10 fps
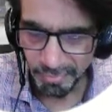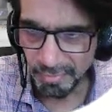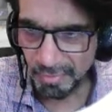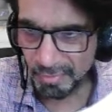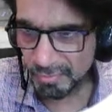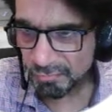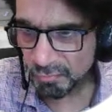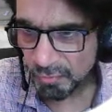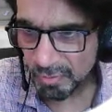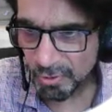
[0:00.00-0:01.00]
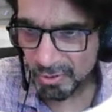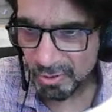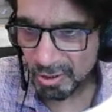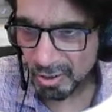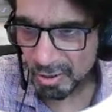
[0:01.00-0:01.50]
I gave you 1 minute
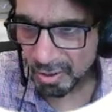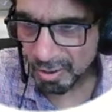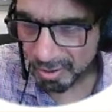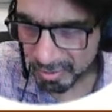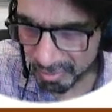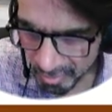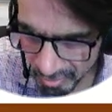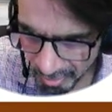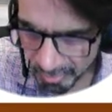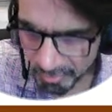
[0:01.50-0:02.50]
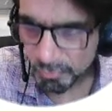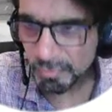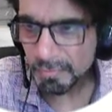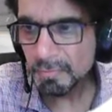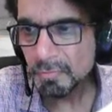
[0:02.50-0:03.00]
and then I tell you.
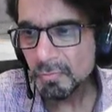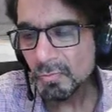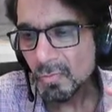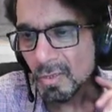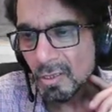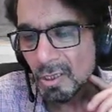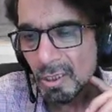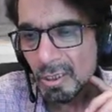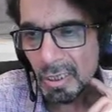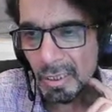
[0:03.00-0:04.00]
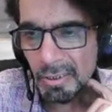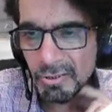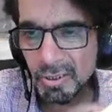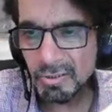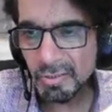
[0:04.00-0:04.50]
The earlier
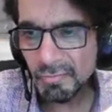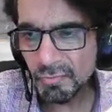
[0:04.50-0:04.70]
sense of